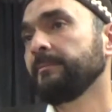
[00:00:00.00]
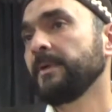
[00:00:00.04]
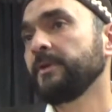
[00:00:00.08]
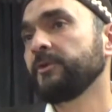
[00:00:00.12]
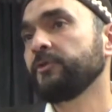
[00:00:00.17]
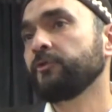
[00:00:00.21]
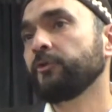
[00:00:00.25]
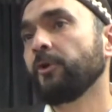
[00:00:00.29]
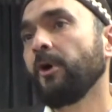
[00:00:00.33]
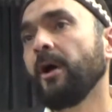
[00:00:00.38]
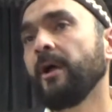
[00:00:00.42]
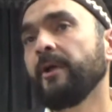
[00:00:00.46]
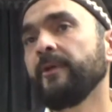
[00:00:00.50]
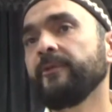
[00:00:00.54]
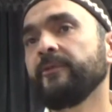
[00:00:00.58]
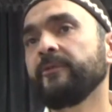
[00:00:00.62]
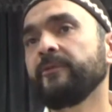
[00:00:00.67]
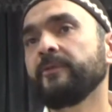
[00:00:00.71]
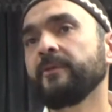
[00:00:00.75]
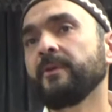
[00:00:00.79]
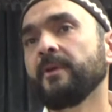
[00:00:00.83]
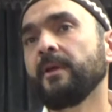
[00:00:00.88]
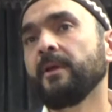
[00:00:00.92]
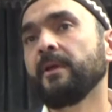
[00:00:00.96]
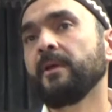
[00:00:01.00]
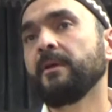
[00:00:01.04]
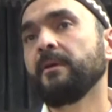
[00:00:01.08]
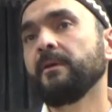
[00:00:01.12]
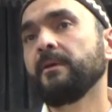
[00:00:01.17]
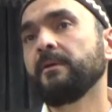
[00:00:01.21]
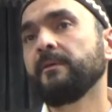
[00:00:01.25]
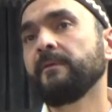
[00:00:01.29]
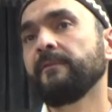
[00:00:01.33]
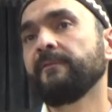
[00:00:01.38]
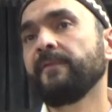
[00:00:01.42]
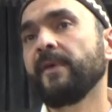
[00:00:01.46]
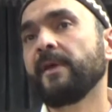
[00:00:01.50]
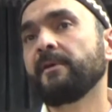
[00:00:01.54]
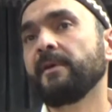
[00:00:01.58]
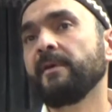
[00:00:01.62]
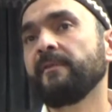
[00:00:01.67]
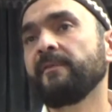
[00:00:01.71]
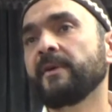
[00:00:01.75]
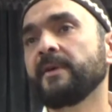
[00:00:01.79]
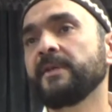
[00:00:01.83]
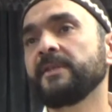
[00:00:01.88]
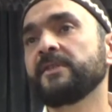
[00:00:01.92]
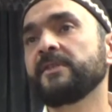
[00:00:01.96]
draws very,
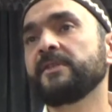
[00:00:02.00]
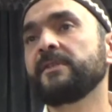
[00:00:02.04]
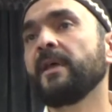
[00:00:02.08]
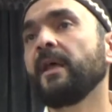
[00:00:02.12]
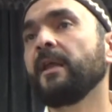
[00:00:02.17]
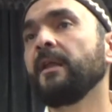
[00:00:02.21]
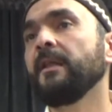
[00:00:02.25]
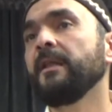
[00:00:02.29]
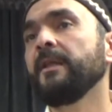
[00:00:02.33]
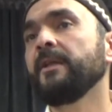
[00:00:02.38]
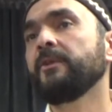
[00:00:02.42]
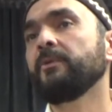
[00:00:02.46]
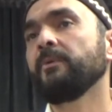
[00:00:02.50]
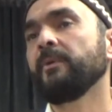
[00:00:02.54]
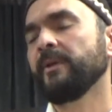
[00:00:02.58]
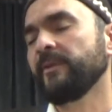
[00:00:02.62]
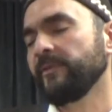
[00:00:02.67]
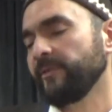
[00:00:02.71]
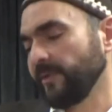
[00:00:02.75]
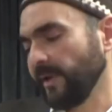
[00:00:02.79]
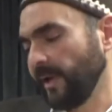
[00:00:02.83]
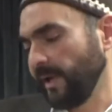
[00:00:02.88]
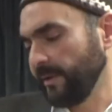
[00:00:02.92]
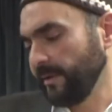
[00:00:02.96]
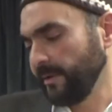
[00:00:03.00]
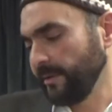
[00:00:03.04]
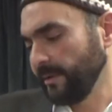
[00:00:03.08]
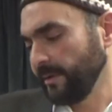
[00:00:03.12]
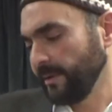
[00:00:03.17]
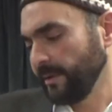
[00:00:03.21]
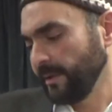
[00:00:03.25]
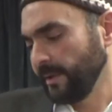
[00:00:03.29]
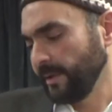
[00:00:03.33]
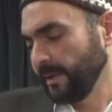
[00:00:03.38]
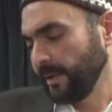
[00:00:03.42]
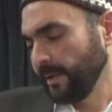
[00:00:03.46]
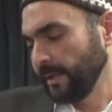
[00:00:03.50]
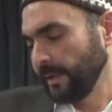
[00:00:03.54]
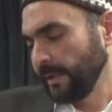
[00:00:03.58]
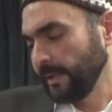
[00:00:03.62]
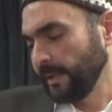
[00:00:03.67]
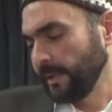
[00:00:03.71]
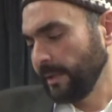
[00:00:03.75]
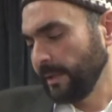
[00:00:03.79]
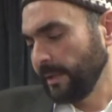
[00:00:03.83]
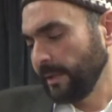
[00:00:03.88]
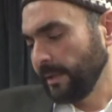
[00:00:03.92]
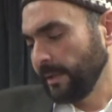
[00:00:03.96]
very steadily to its end,
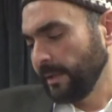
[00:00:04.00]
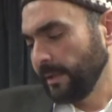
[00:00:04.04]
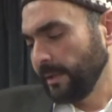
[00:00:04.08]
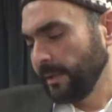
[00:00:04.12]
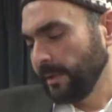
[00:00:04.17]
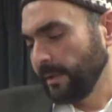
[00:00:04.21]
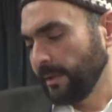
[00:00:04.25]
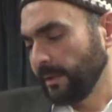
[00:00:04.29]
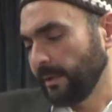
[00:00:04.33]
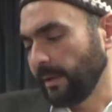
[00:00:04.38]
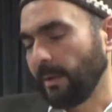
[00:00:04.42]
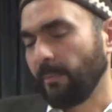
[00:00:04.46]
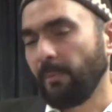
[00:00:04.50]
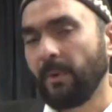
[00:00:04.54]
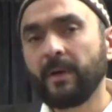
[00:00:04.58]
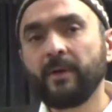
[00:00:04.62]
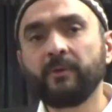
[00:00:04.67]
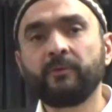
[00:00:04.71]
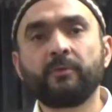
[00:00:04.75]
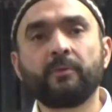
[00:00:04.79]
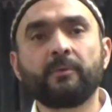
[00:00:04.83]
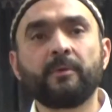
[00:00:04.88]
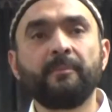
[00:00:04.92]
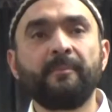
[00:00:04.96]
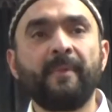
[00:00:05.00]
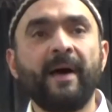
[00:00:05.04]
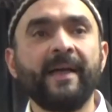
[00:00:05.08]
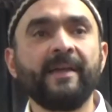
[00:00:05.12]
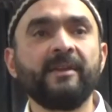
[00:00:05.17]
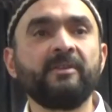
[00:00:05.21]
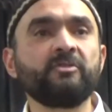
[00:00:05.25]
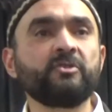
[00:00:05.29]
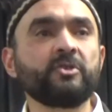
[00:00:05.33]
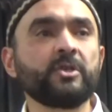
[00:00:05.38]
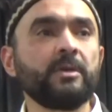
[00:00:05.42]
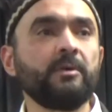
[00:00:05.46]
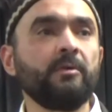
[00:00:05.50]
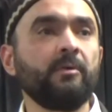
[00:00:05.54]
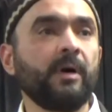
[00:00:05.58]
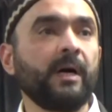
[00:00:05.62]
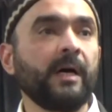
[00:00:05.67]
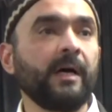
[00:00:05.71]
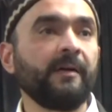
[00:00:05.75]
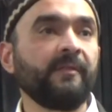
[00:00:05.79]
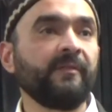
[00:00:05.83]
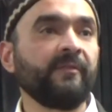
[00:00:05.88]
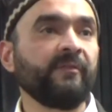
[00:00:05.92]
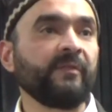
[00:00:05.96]
I wanted to remind you
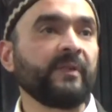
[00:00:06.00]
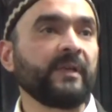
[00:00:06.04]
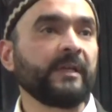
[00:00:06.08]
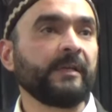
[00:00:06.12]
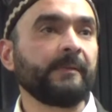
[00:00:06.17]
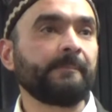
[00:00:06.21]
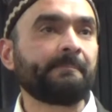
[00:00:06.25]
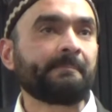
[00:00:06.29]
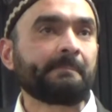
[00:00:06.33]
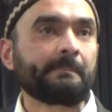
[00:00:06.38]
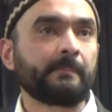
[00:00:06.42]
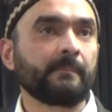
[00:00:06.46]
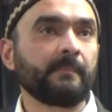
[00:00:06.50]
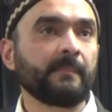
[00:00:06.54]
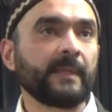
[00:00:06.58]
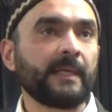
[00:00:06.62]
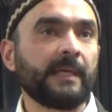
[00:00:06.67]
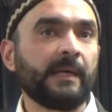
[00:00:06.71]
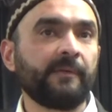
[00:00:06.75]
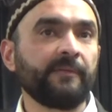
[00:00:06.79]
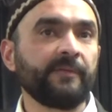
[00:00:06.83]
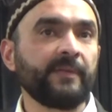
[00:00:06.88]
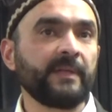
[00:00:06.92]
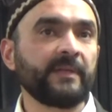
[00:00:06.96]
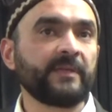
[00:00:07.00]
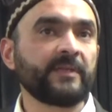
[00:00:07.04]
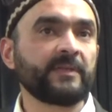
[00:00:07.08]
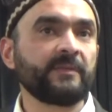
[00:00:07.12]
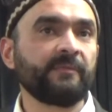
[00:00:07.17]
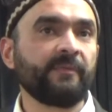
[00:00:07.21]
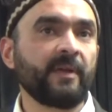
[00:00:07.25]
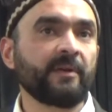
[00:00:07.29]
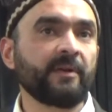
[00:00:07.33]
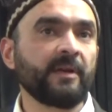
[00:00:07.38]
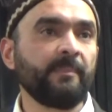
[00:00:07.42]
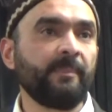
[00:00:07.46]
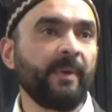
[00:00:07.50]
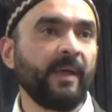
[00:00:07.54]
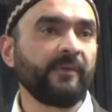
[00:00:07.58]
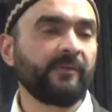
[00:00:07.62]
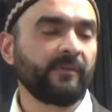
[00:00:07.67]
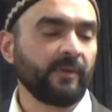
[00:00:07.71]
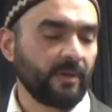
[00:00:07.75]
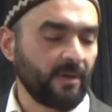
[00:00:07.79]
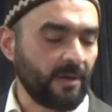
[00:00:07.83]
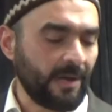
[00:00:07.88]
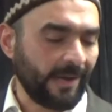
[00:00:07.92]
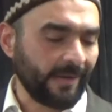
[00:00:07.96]
of this very
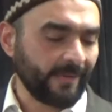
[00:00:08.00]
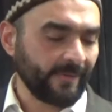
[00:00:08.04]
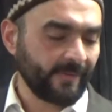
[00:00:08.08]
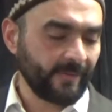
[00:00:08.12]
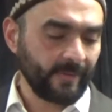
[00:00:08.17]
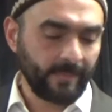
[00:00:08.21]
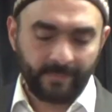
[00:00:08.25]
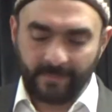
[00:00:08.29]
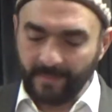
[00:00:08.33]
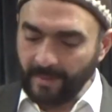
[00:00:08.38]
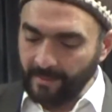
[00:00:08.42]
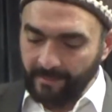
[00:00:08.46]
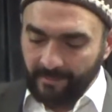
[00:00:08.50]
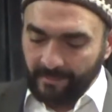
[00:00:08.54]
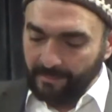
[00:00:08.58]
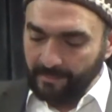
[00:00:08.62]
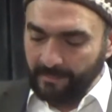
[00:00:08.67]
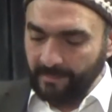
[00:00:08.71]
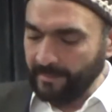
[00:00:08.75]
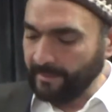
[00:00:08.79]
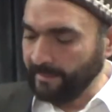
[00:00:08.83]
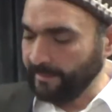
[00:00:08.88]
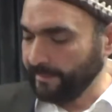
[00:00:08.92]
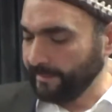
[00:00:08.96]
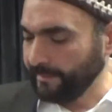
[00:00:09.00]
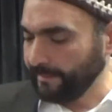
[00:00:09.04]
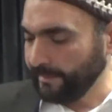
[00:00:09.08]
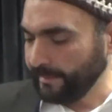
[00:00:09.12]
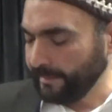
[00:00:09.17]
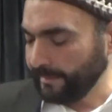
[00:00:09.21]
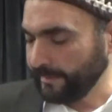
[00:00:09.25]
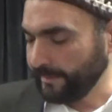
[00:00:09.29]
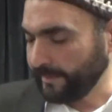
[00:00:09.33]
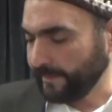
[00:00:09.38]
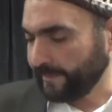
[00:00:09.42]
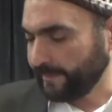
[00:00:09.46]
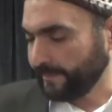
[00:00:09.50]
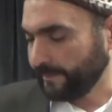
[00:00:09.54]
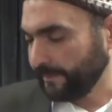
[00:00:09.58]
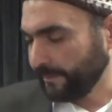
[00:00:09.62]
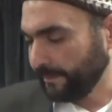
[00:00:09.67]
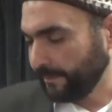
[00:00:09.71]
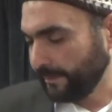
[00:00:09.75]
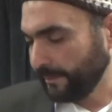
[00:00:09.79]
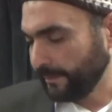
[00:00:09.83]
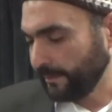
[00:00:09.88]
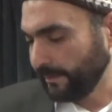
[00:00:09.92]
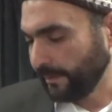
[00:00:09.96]
basic concept that
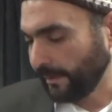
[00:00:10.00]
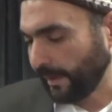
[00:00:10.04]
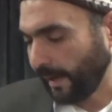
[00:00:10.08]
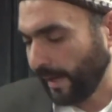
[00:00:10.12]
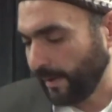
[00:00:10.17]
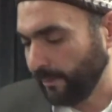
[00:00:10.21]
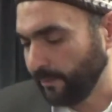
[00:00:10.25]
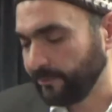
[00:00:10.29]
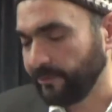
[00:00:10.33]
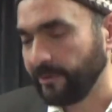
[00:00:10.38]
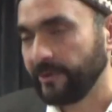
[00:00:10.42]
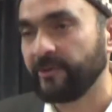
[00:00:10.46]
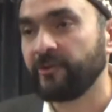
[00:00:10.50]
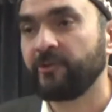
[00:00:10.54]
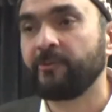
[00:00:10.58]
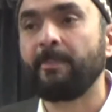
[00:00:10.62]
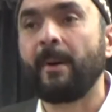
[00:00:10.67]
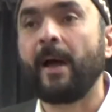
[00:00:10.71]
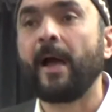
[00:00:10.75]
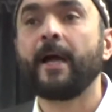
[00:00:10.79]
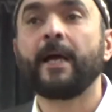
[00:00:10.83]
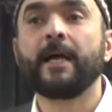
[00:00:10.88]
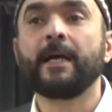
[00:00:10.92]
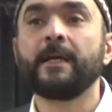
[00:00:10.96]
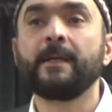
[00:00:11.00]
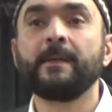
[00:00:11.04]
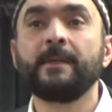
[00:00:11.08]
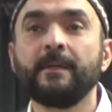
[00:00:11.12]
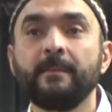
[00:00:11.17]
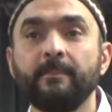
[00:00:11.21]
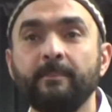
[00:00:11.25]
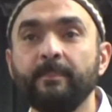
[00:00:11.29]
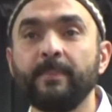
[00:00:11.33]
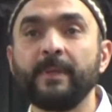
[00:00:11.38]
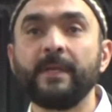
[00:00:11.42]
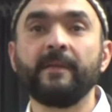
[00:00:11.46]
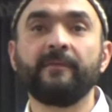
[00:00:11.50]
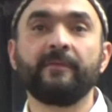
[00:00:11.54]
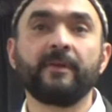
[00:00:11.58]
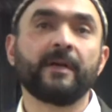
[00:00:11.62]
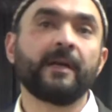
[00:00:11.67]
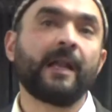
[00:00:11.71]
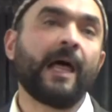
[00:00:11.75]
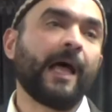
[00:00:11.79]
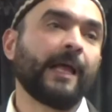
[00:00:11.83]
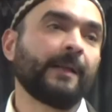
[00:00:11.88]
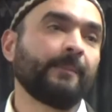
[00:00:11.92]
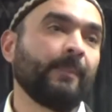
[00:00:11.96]
just I was inspired, believe it
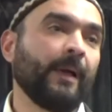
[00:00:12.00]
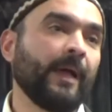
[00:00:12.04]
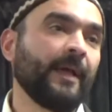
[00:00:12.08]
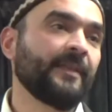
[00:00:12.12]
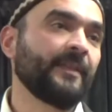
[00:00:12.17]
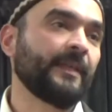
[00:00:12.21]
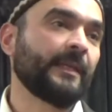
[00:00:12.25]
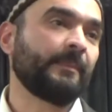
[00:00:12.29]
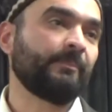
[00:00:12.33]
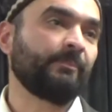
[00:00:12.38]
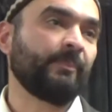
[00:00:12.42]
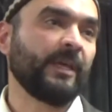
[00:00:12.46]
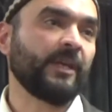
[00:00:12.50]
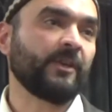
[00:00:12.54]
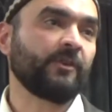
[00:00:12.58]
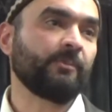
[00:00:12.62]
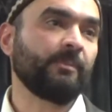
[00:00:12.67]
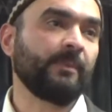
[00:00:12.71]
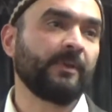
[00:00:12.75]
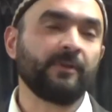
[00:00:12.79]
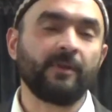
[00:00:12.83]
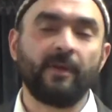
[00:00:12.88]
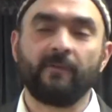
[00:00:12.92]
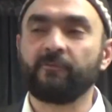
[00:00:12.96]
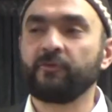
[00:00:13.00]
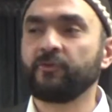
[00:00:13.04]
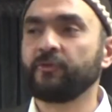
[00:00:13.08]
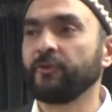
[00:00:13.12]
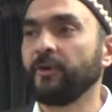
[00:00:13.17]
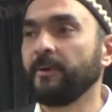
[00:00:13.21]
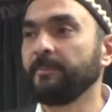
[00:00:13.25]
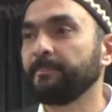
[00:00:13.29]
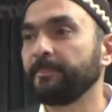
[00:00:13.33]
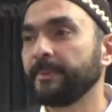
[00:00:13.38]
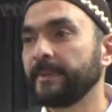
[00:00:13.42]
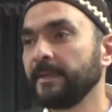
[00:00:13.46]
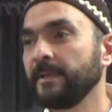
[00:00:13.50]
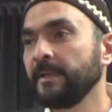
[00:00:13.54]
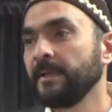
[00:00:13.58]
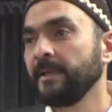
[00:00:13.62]
or not, by the impeachment of Trump,